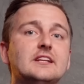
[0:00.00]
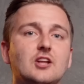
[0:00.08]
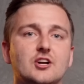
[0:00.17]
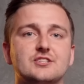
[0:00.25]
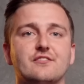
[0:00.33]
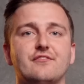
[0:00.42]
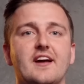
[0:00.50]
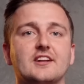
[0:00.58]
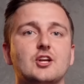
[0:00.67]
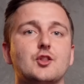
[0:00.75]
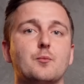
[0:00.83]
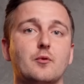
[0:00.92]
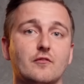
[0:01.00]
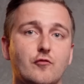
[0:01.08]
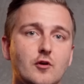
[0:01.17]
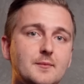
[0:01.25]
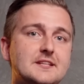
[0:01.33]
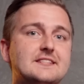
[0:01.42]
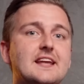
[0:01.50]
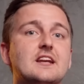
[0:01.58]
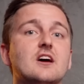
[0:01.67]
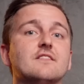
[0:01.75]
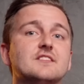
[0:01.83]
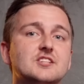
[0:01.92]
large effect on the performance
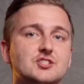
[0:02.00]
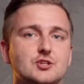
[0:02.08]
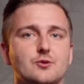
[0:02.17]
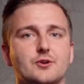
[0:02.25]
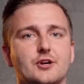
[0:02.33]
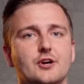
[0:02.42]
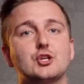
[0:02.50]
data of this scooter.